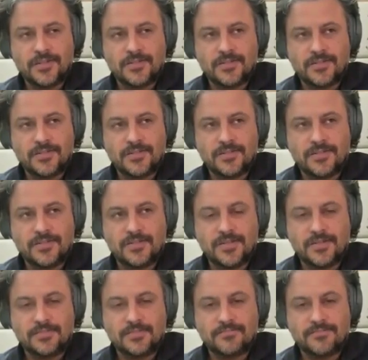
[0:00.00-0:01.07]
I
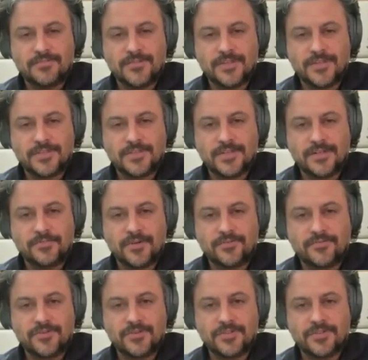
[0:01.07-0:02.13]
started my
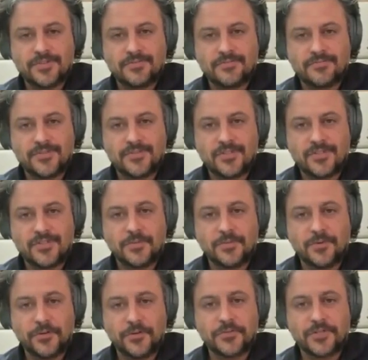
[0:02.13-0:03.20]
first time on a
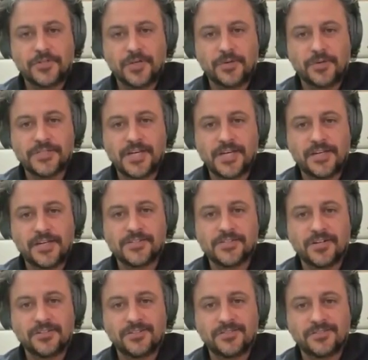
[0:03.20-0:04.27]
molding machine when I was 8 years
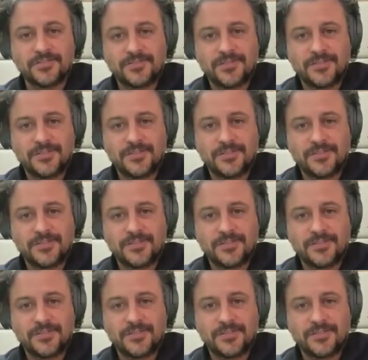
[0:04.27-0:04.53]
old,